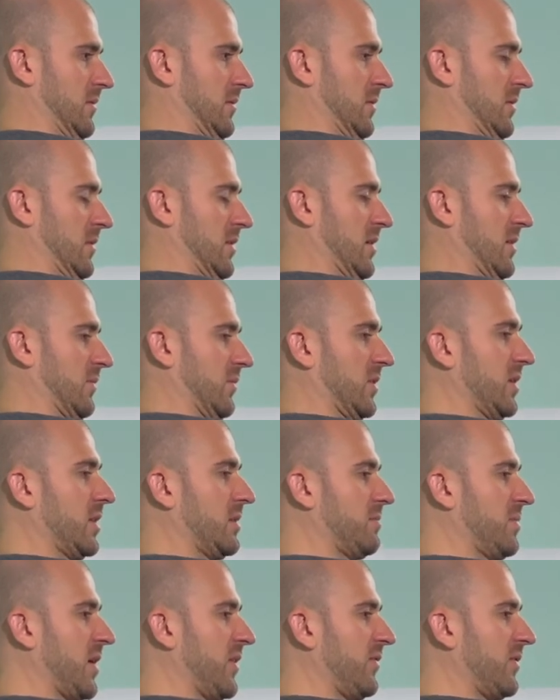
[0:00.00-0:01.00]
And I'm really
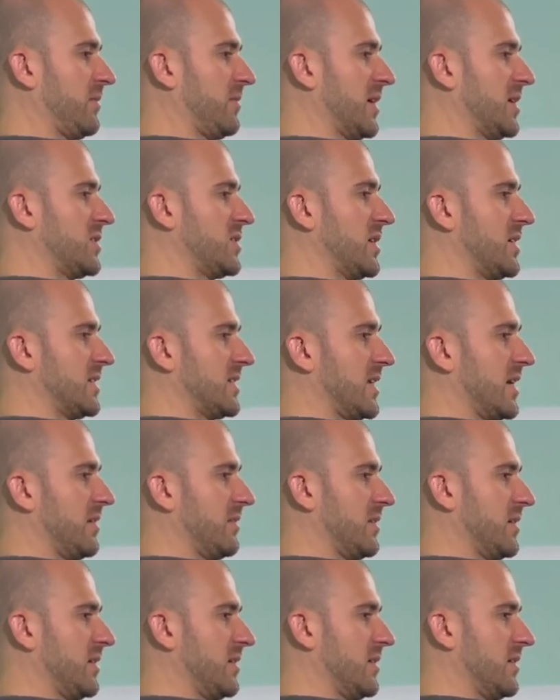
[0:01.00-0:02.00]
puffing my chest out
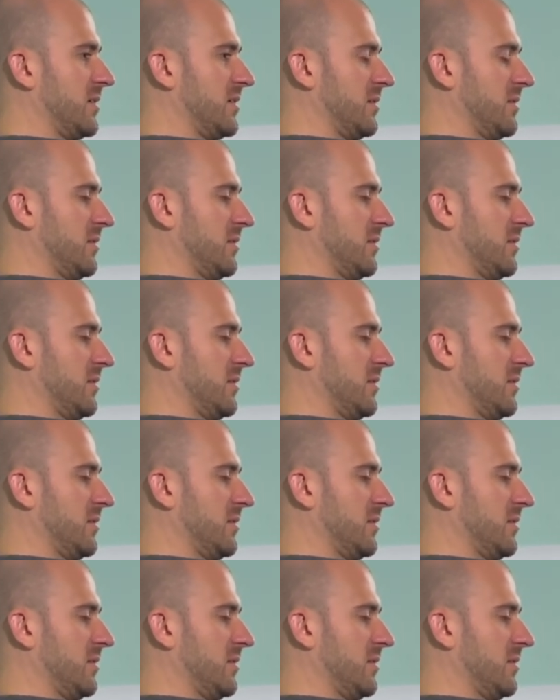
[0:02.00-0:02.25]
here.